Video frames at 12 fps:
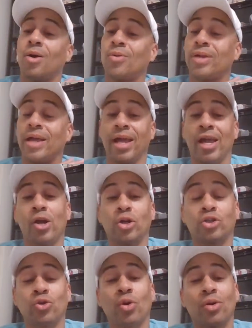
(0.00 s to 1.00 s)
on the Air
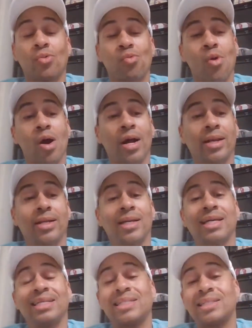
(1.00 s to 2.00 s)
Jordan 1
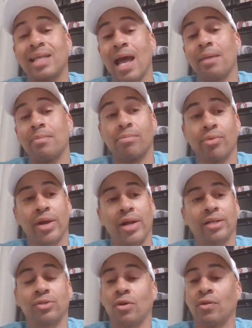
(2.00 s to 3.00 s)
Satin
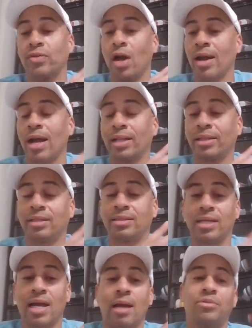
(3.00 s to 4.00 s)
Bread. So if y'all got that
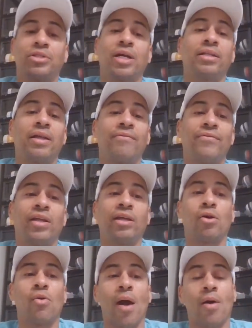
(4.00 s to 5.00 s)
time, check that
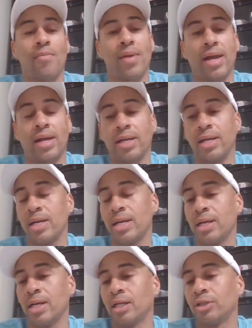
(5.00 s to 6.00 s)
video out, man.
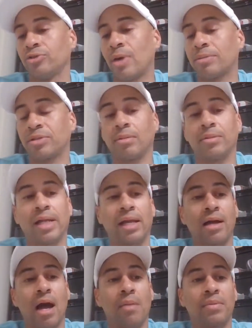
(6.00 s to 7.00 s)
Drop something in that
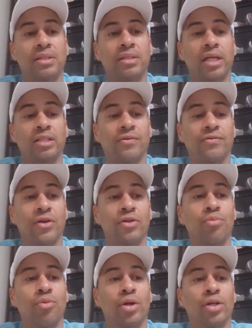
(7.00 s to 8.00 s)
comment section for
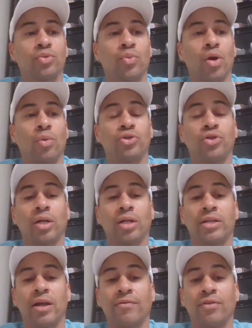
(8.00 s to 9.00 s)
your boy as well. We're trying to
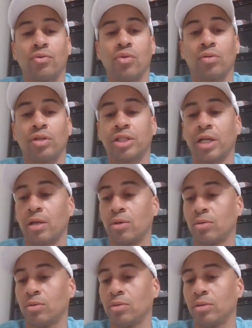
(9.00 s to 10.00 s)
definitely grow the
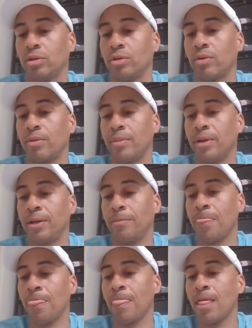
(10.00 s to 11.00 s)
channel. You know what I mean?
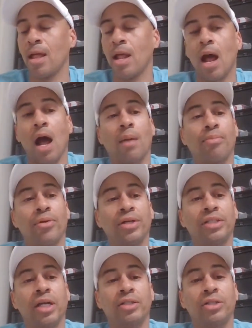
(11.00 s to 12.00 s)
I
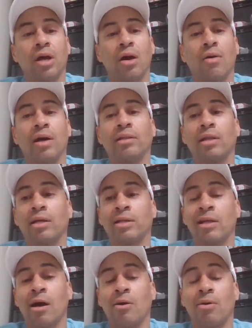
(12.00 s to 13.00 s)
appreciate y'all. I love
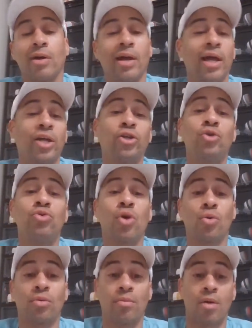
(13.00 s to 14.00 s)
y'all. And you know the